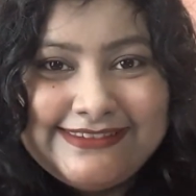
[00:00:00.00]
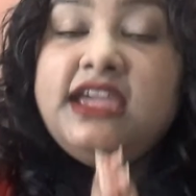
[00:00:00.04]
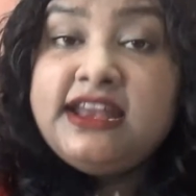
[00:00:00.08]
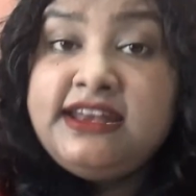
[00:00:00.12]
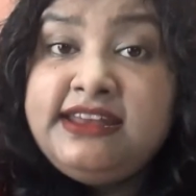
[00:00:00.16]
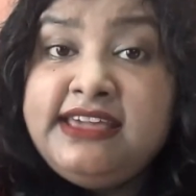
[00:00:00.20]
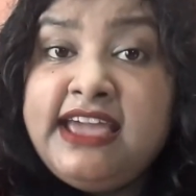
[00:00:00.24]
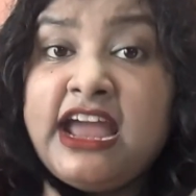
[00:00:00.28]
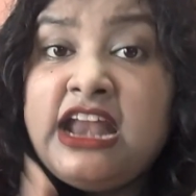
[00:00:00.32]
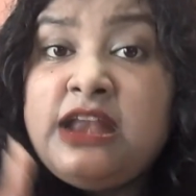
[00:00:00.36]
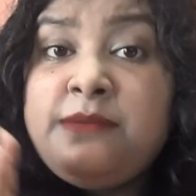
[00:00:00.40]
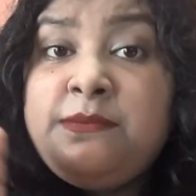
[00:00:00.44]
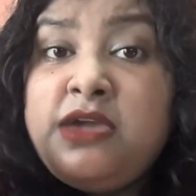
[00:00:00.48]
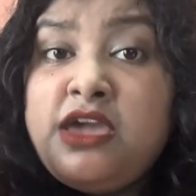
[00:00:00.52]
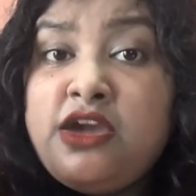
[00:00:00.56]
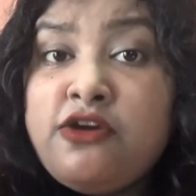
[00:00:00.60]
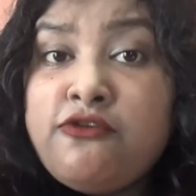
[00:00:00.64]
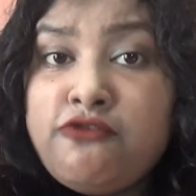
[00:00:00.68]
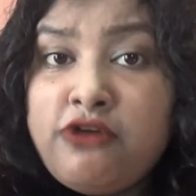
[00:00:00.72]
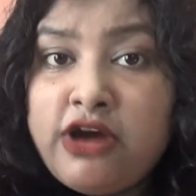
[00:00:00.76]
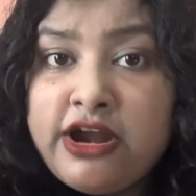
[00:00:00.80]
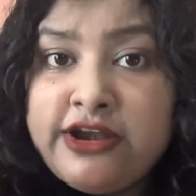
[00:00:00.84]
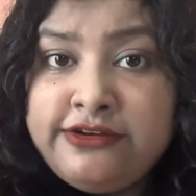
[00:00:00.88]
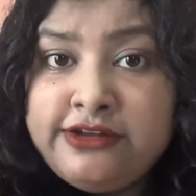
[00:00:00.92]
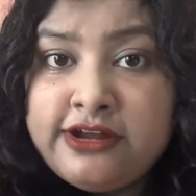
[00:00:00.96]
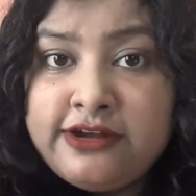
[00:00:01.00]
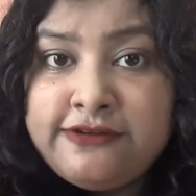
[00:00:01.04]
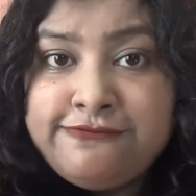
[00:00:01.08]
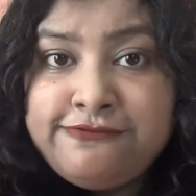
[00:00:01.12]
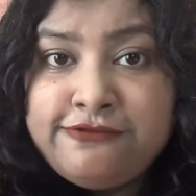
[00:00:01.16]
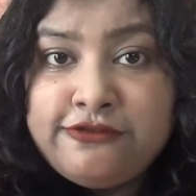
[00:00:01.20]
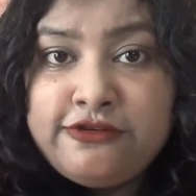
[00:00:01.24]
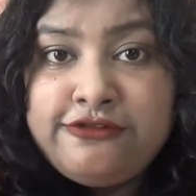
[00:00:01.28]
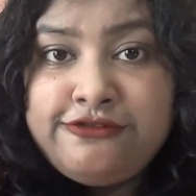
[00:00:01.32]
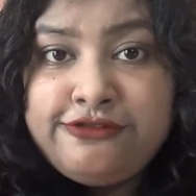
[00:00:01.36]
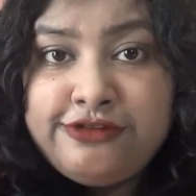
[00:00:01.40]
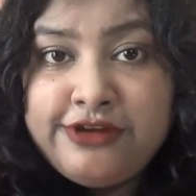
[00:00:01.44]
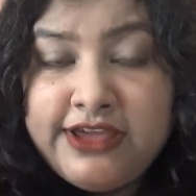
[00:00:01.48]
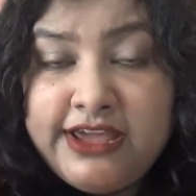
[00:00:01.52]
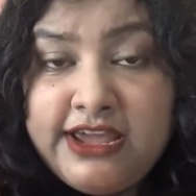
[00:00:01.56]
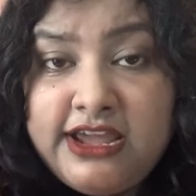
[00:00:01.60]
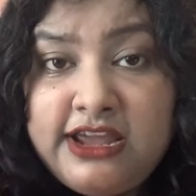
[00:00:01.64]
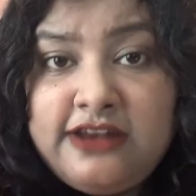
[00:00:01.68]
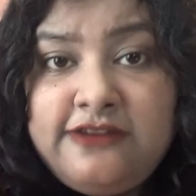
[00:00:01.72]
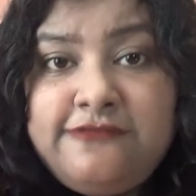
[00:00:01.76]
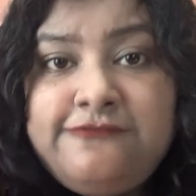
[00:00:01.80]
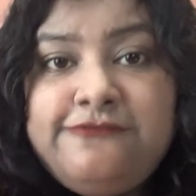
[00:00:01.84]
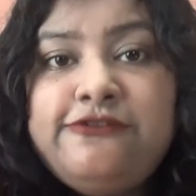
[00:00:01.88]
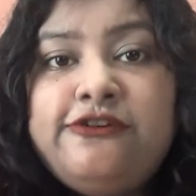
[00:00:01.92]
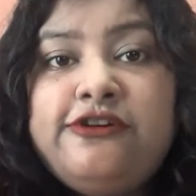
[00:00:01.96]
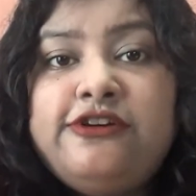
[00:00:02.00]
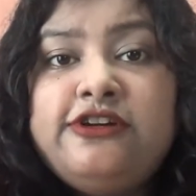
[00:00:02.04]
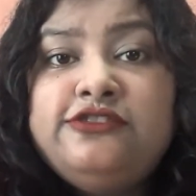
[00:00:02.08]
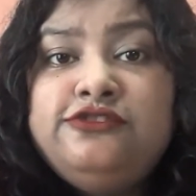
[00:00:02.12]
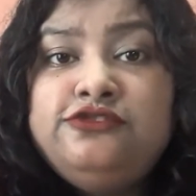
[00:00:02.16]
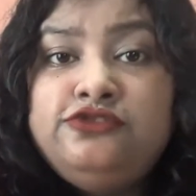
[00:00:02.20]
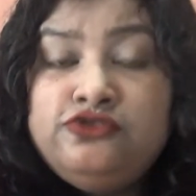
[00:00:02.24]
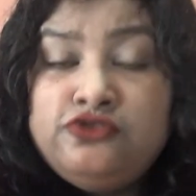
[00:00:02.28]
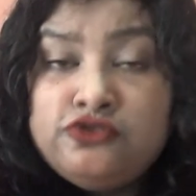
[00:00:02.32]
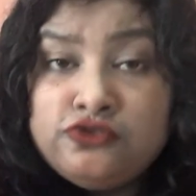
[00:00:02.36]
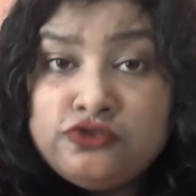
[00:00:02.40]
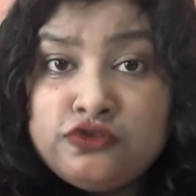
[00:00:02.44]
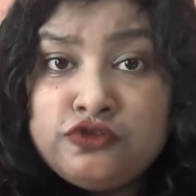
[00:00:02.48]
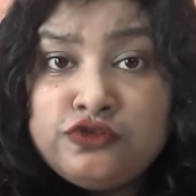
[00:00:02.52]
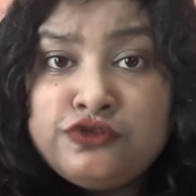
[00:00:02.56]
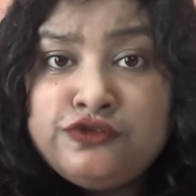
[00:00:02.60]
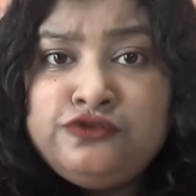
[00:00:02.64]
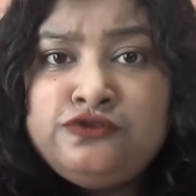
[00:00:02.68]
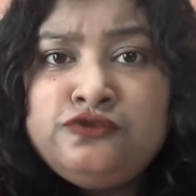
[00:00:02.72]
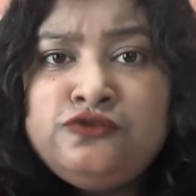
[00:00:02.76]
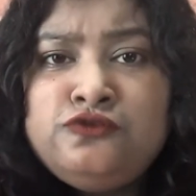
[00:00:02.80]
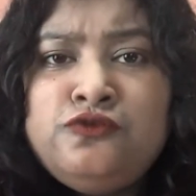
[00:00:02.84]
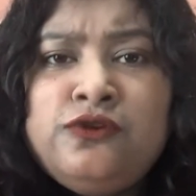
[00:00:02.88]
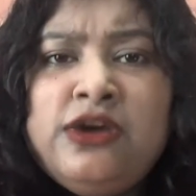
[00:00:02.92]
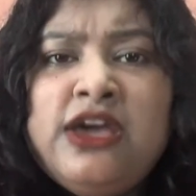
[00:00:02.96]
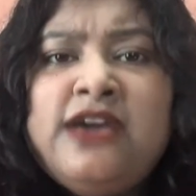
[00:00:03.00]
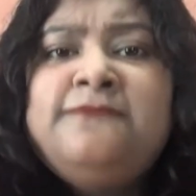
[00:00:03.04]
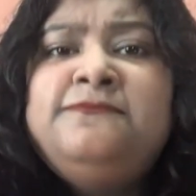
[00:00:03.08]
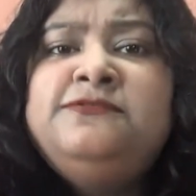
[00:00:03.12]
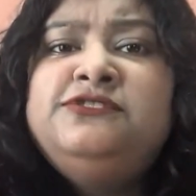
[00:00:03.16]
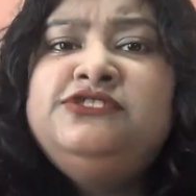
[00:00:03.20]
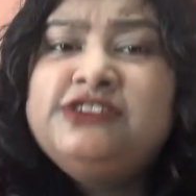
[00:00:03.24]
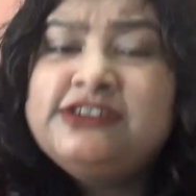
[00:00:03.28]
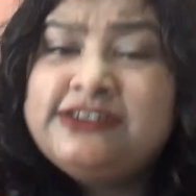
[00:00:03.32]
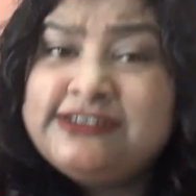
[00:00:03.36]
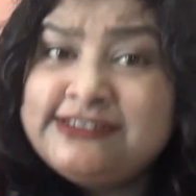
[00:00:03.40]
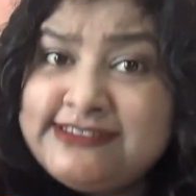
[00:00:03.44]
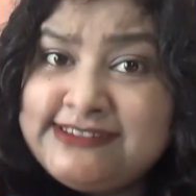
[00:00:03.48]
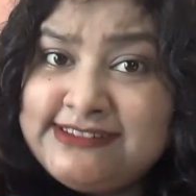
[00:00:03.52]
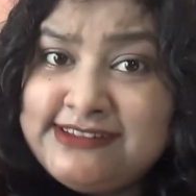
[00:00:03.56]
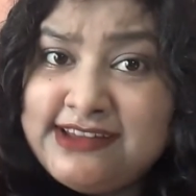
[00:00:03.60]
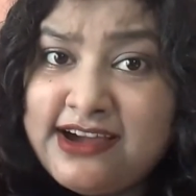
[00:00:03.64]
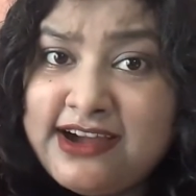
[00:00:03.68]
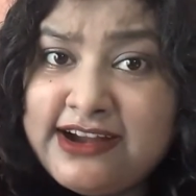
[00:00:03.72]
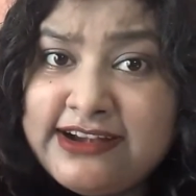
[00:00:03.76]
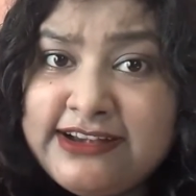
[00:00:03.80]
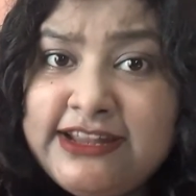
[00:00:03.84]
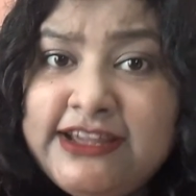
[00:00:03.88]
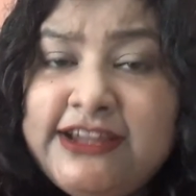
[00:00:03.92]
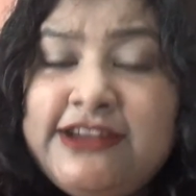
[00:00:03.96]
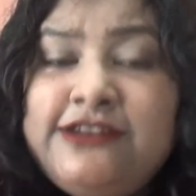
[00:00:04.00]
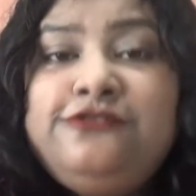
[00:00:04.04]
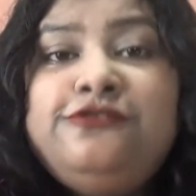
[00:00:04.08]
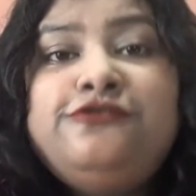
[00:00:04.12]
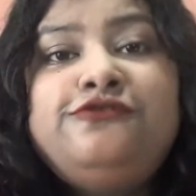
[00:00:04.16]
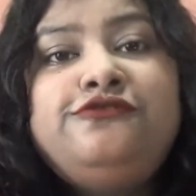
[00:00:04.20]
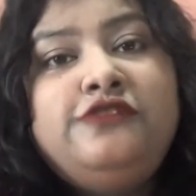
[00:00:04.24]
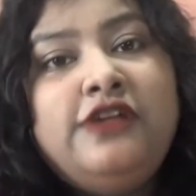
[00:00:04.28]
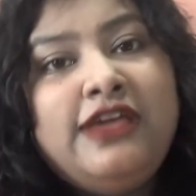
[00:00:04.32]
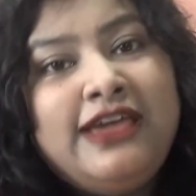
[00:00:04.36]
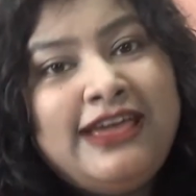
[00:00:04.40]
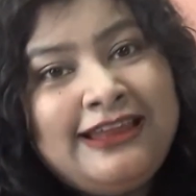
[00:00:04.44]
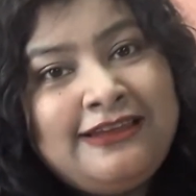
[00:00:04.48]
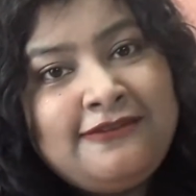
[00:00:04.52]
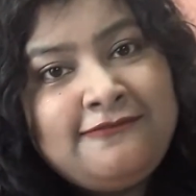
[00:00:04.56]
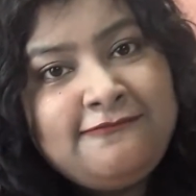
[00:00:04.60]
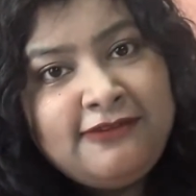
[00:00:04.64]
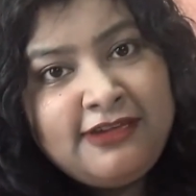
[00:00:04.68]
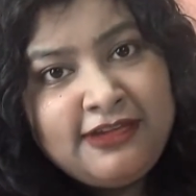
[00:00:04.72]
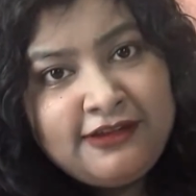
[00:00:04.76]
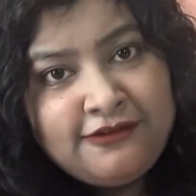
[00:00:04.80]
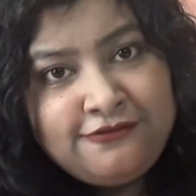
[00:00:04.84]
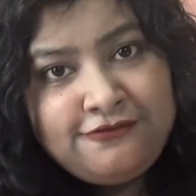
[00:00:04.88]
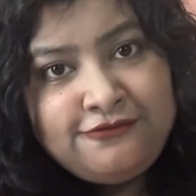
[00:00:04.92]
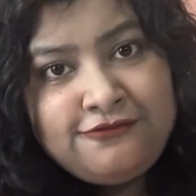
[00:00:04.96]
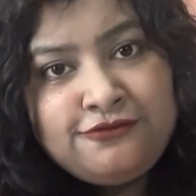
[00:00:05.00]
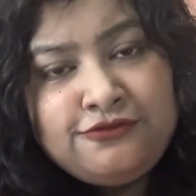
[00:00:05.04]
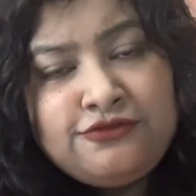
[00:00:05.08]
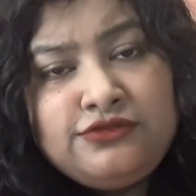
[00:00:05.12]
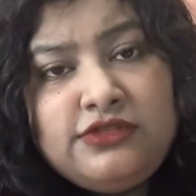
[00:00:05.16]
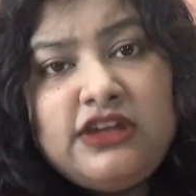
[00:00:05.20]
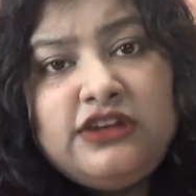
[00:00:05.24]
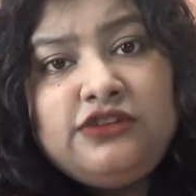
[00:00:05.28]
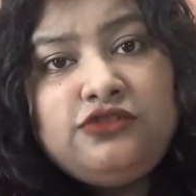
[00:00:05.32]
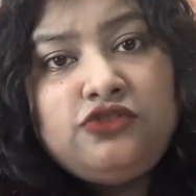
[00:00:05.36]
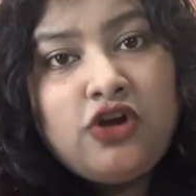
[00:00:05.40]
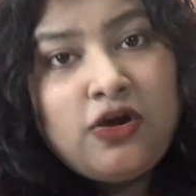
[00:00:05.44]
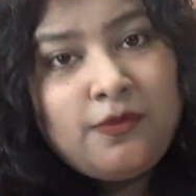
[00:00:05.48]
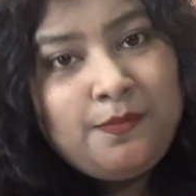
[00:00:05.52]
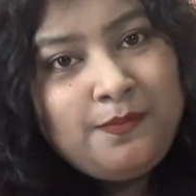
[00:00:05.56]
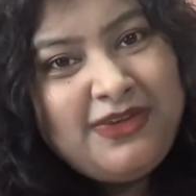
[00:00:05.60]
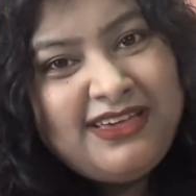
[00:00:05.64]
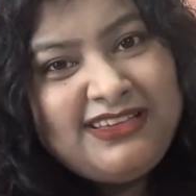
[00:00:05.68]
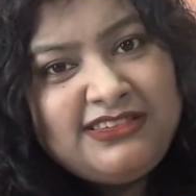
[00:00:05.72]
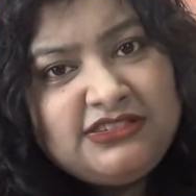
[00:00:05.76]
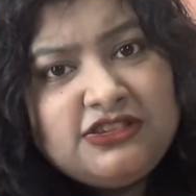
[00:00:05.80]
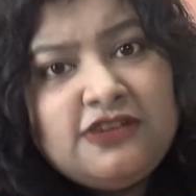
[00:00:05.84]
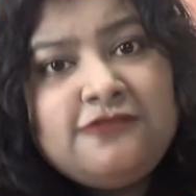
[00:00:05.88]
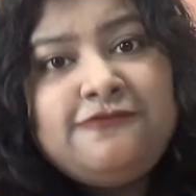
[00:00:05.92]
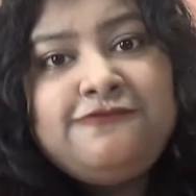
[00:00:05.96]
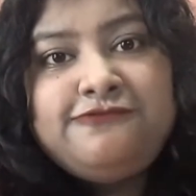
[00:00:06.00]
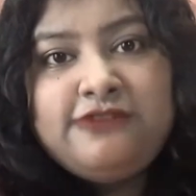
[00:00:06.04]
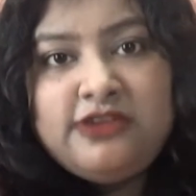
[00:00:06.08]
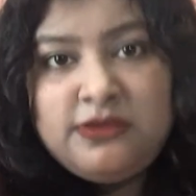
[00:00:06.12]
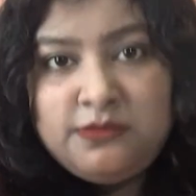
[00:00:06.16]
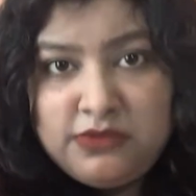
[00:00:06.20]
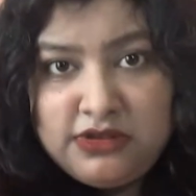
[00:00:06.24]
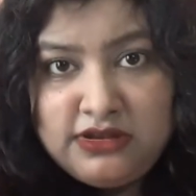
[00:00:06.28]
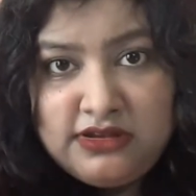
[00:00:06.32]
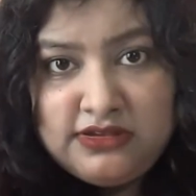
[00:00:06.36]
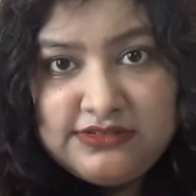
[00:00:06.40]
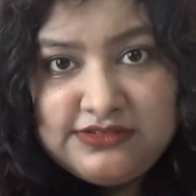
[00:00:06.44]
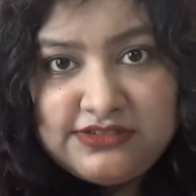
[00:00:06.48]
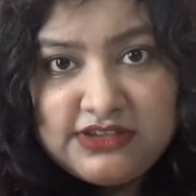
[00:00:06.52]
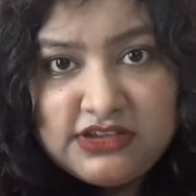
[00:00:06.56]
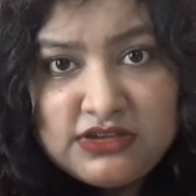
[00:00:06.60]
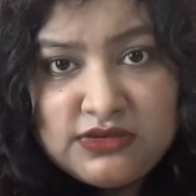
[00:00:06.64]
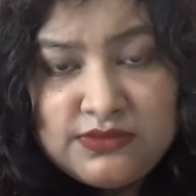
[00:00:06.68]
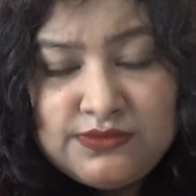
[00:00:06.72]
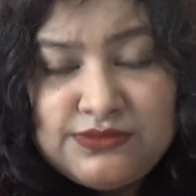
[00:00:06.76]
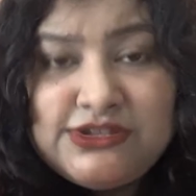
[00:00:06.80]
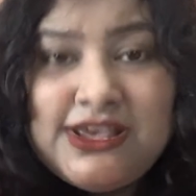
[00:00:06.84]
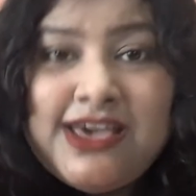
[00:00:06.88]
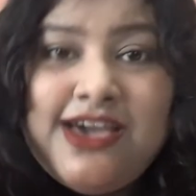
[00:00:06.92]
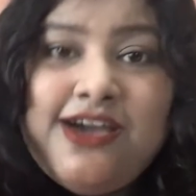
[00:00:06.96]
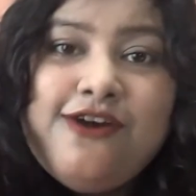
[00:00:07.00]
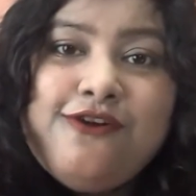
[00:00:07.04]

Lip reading: It can be a wonderful read for those who have just started to delve into the topics of feminism,